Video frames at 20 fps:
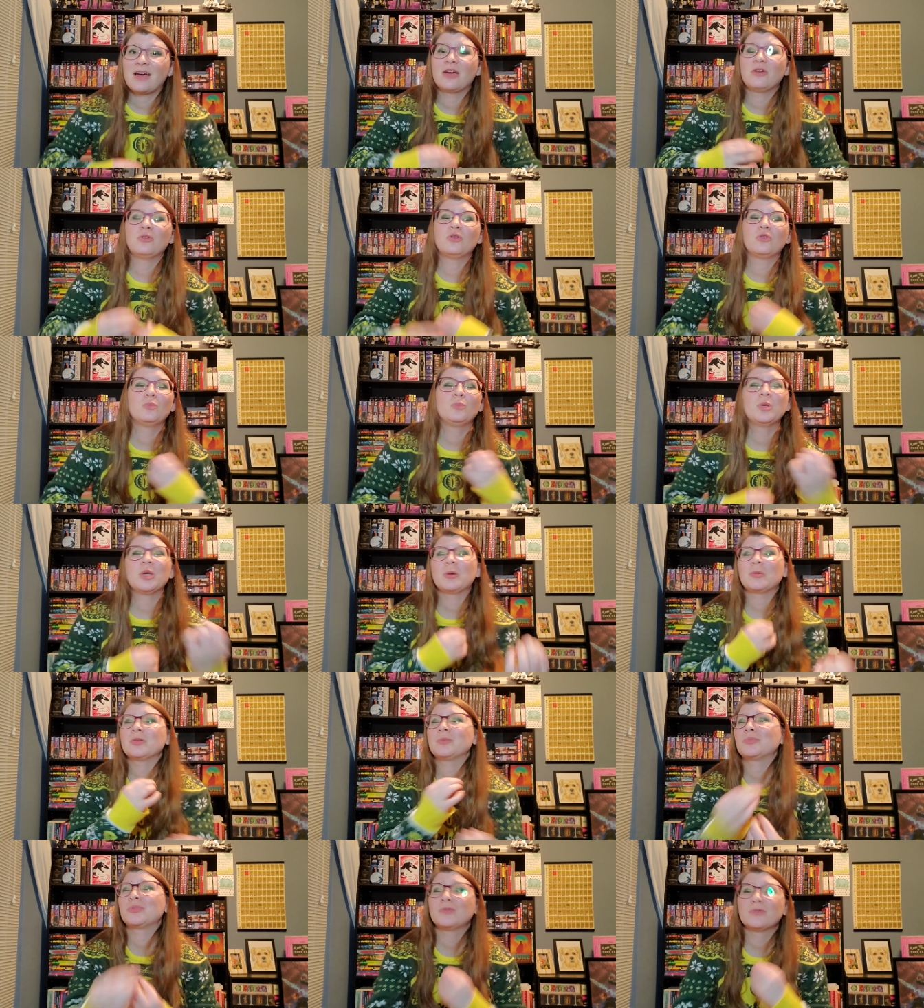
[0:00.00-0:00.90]
I will be
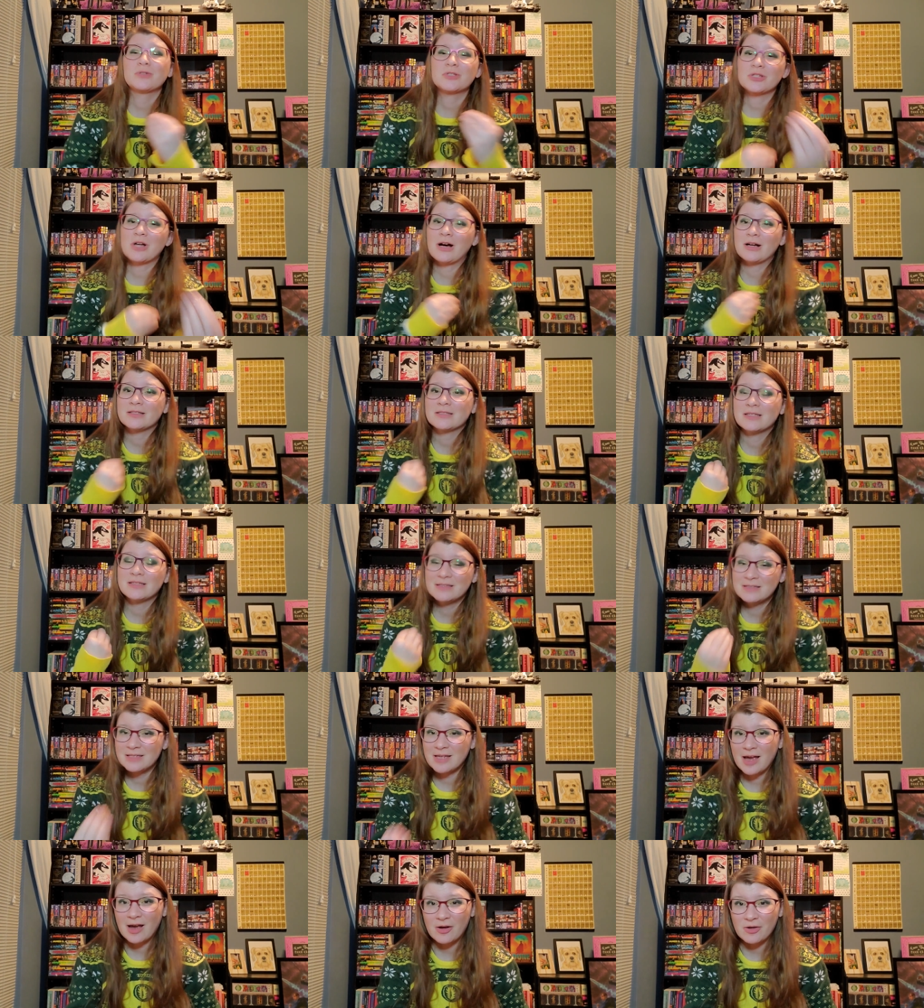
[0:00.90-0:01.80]
able to push
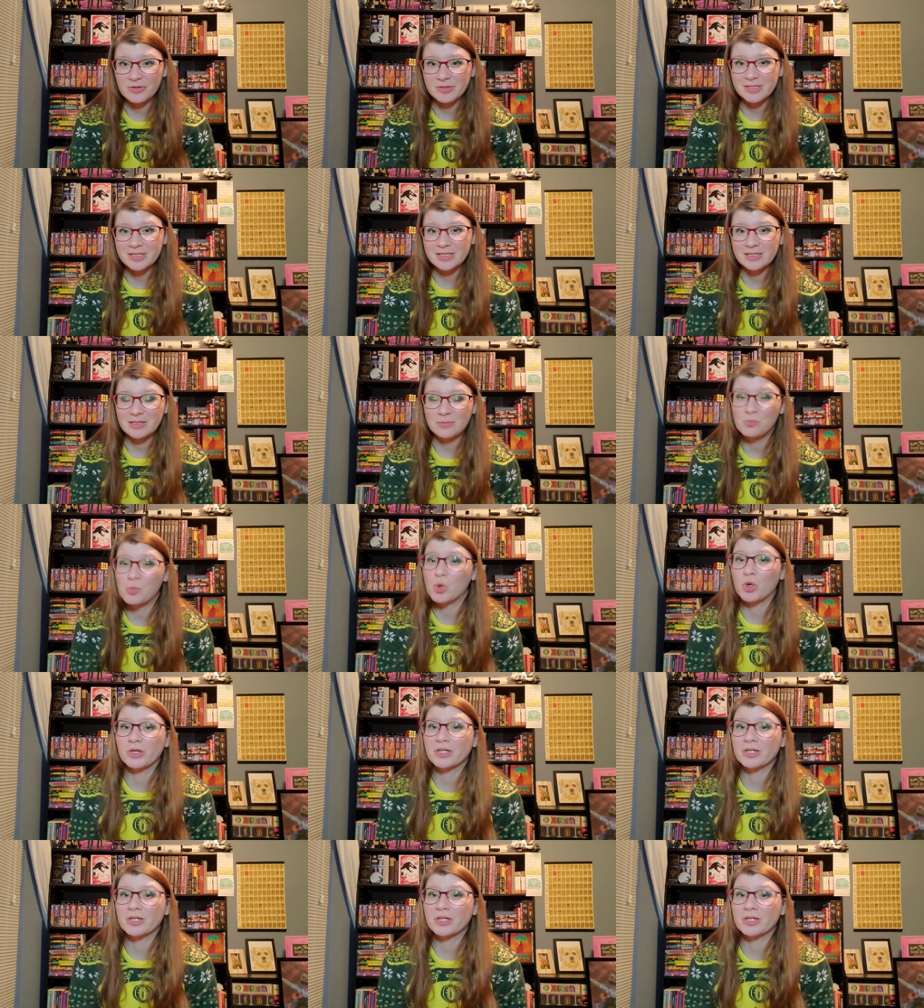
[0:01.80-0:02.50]
content out more